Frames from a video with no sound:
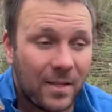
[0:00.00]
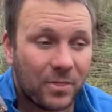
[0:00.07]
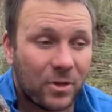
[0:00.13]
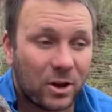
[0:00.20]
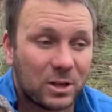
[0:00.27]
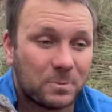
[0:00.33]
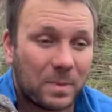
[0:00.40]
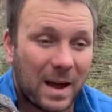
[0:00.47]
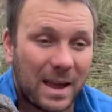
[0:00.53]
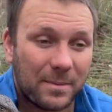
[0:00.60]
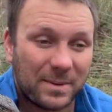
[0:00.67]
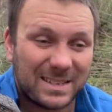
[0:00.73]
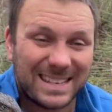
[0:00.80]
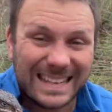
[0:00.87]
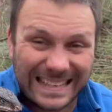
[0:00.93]
those
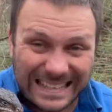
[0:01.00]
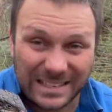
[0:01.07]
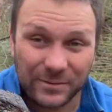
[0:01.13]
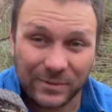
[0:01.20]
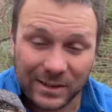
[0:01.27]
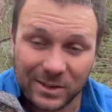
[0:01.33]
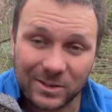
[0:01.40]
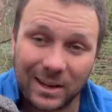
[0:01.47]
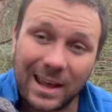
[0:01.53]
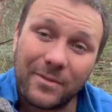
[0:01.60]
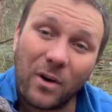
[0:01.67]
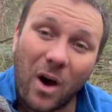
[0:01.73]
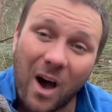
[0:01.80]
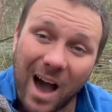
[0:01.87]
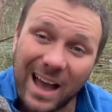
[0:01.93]
babies individually have
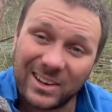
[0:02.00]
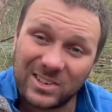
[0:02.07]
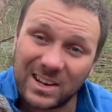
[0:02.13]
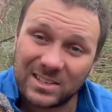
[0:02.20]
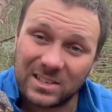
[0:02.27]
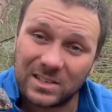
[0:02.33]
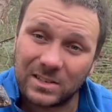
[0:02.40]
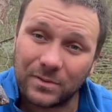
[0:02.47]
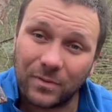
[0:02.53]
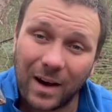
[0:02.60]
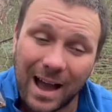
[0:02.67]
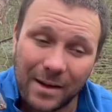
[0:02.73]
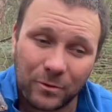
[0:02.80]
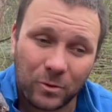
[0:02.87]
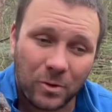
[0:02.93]
a higher chance of
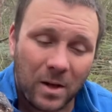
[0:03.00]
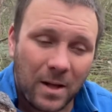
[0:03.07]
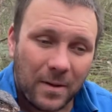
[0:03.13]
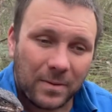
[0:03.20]
survival.